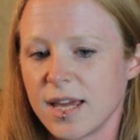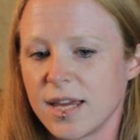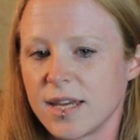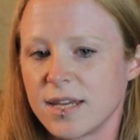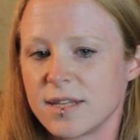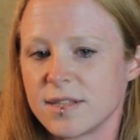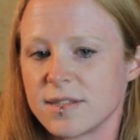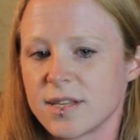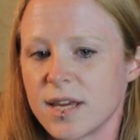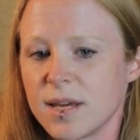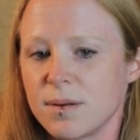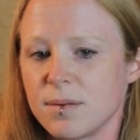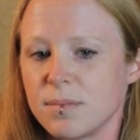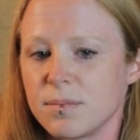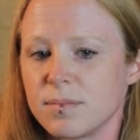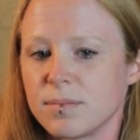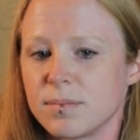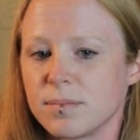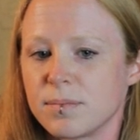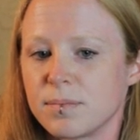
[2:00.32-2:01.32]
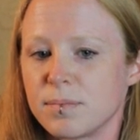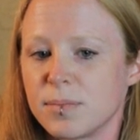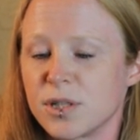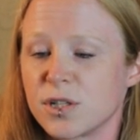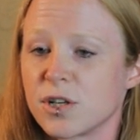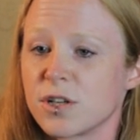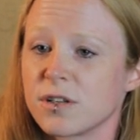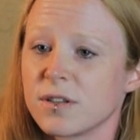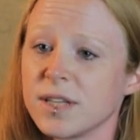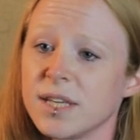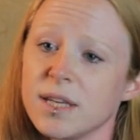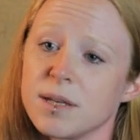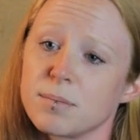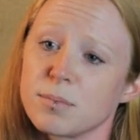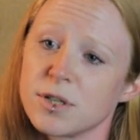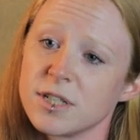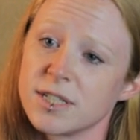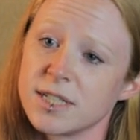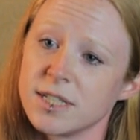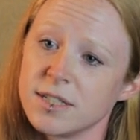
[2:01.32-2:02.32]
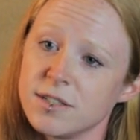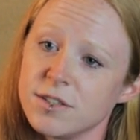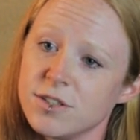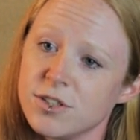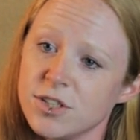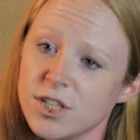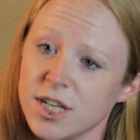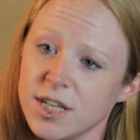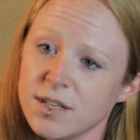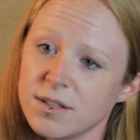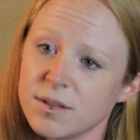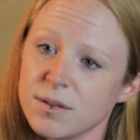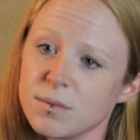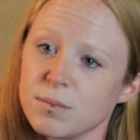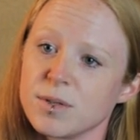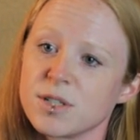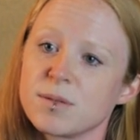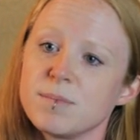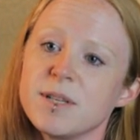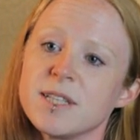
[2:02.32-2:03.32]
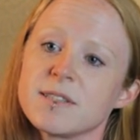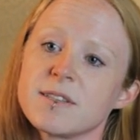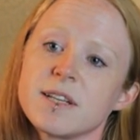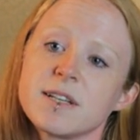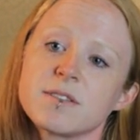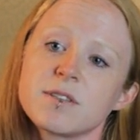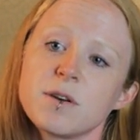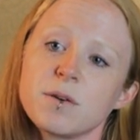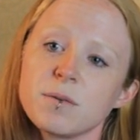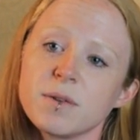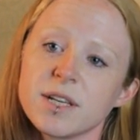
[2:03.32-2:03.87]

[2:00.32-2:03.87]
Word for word: is a paternally imprinted gene, which means that's only